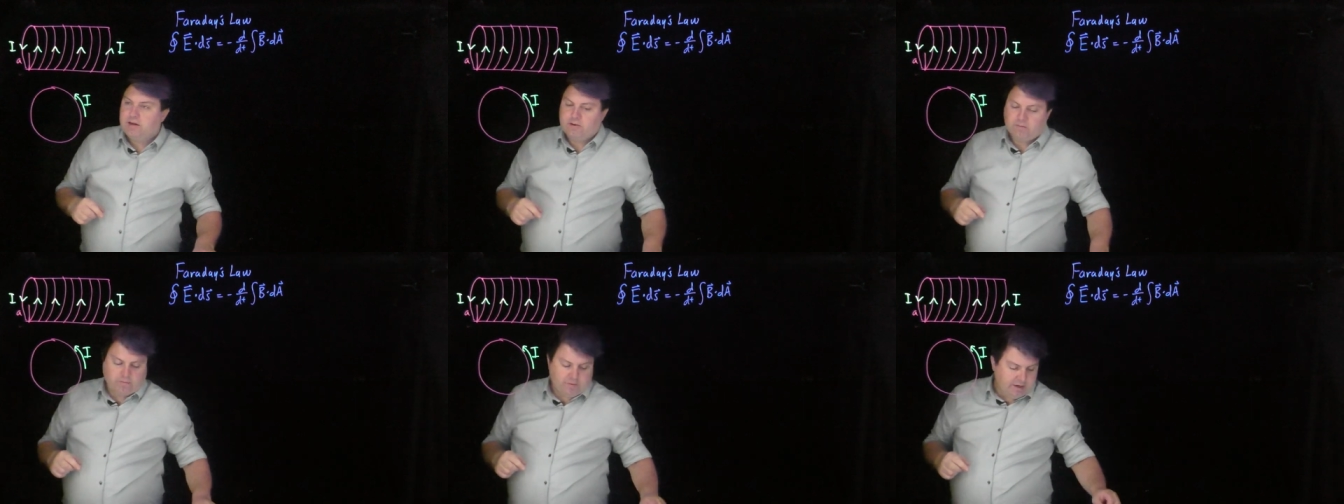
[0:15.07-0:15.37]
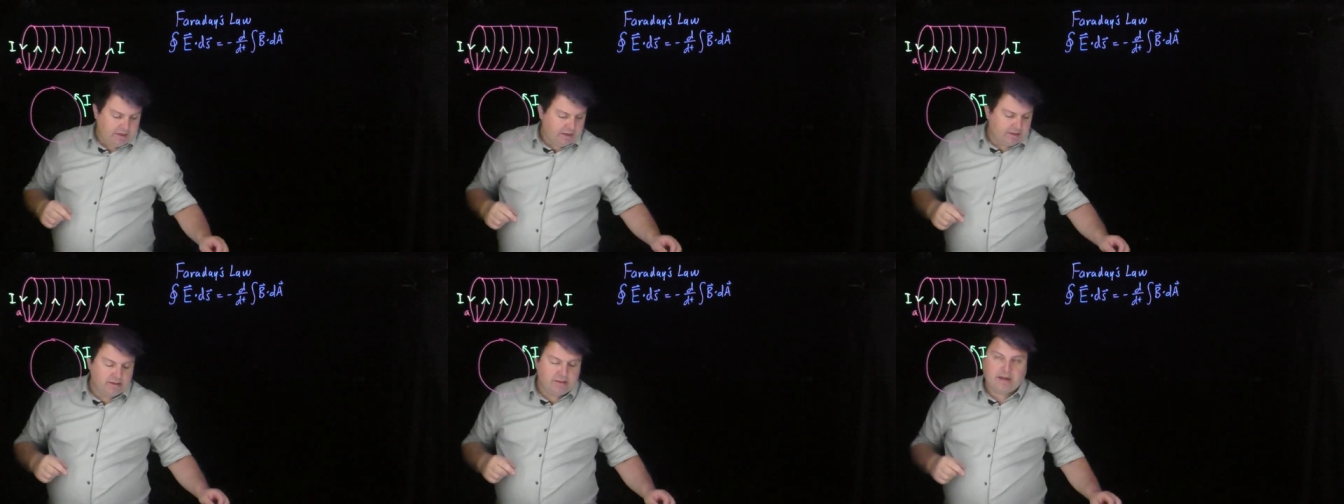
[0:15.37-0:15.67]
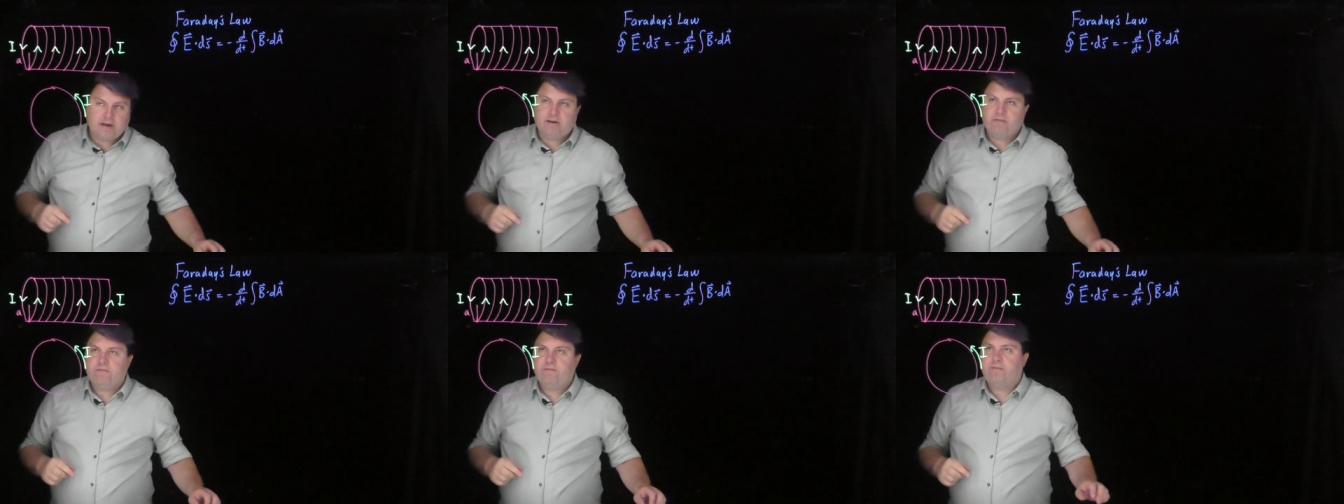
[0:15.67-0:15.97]
we can
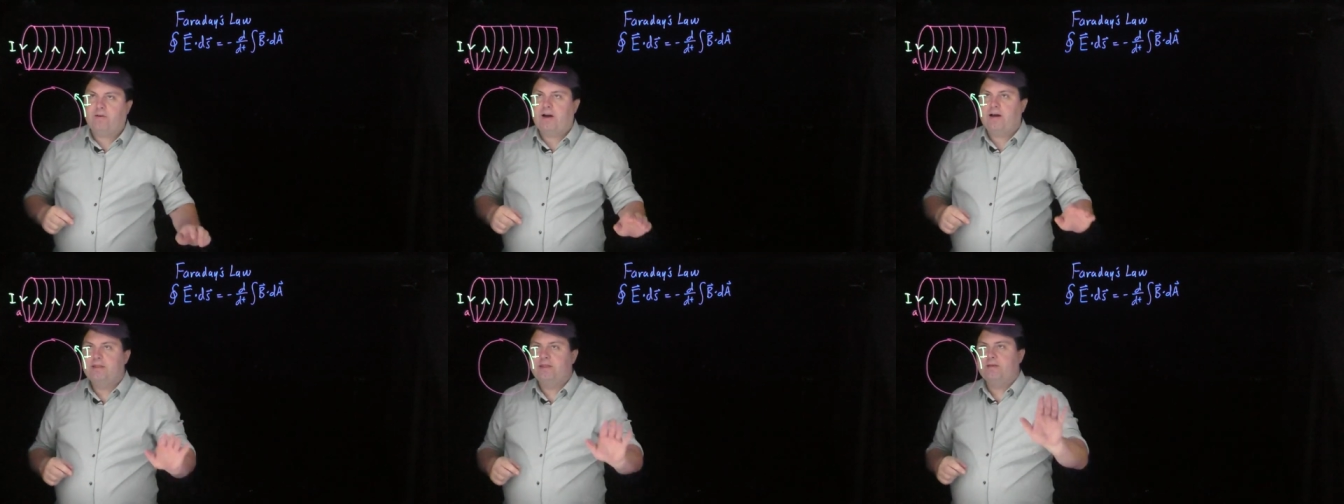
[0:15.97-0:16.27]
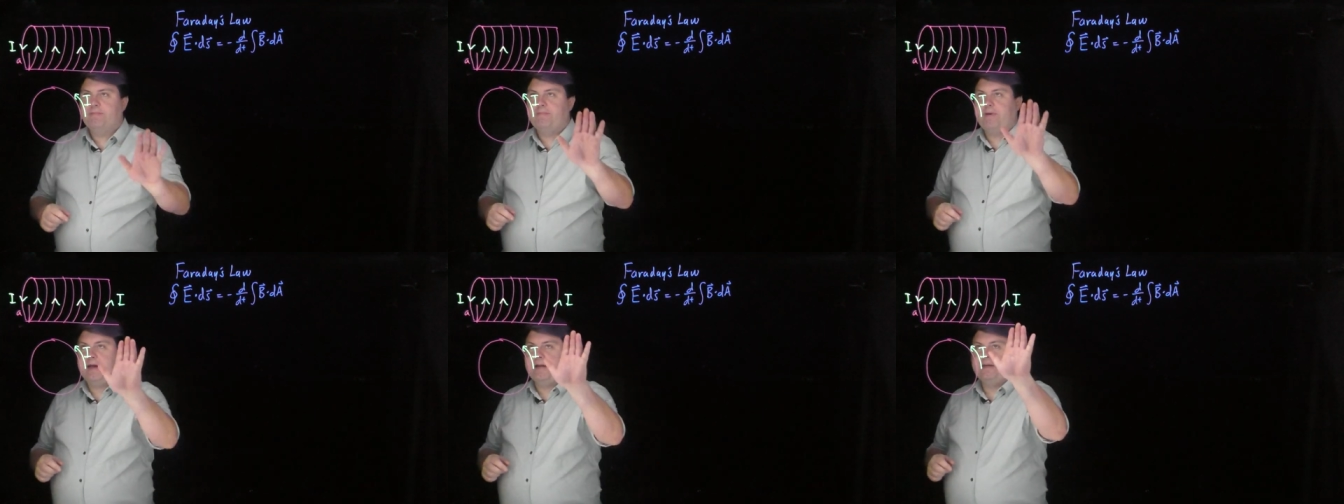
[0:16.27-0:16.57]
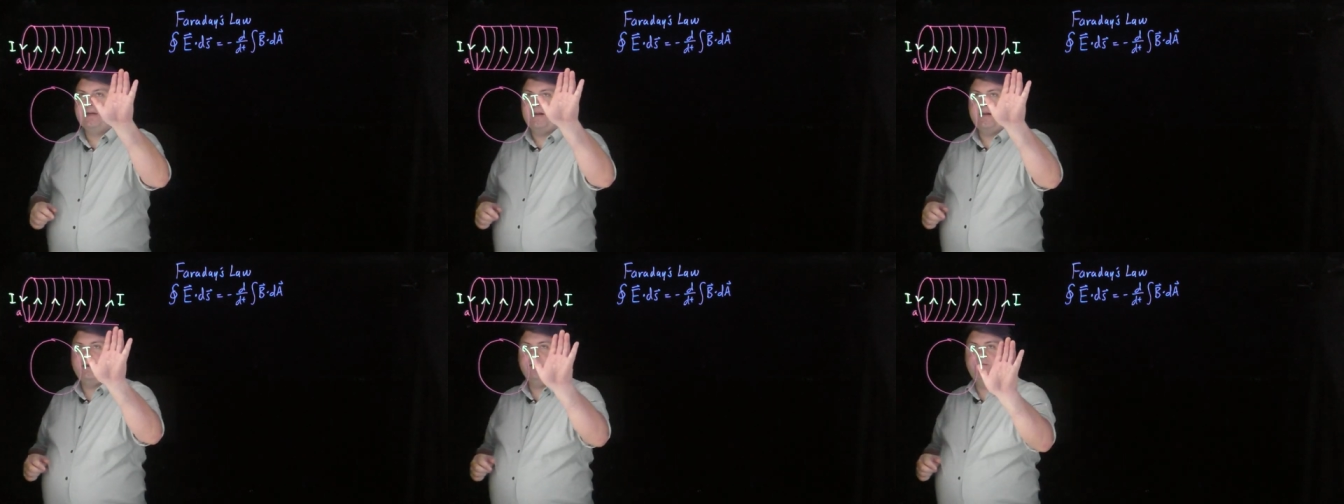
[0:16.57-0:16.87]
then find the
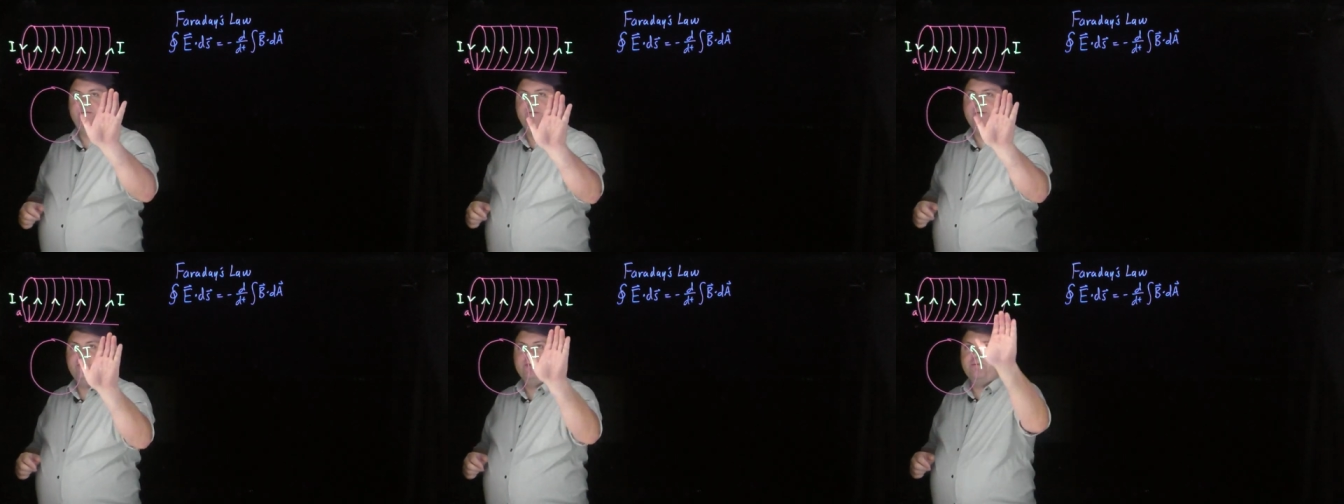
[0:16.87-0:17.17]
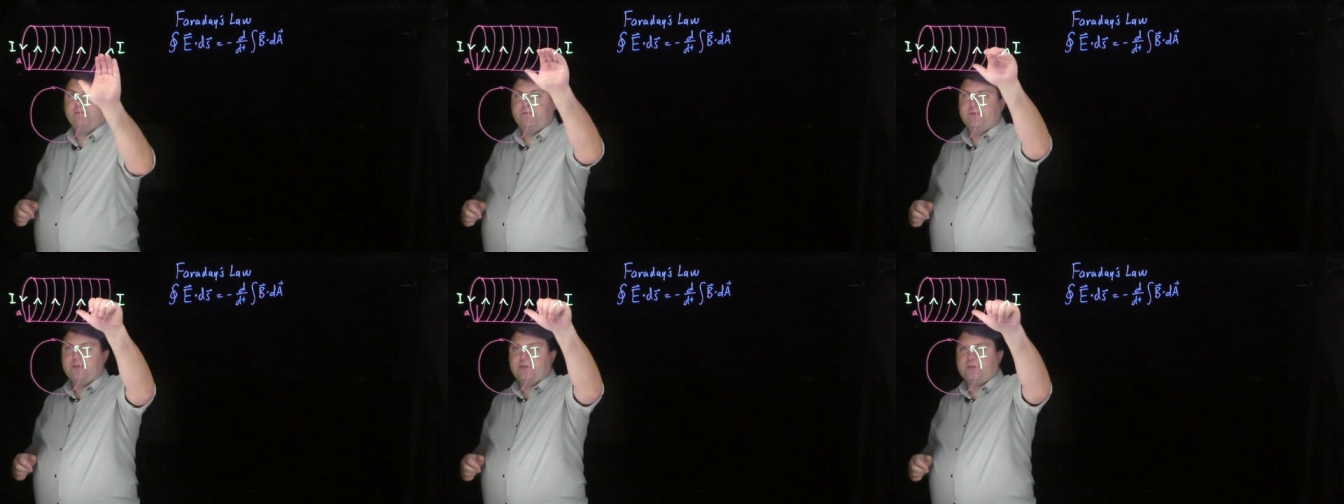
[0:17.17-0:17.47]
magnetic field from the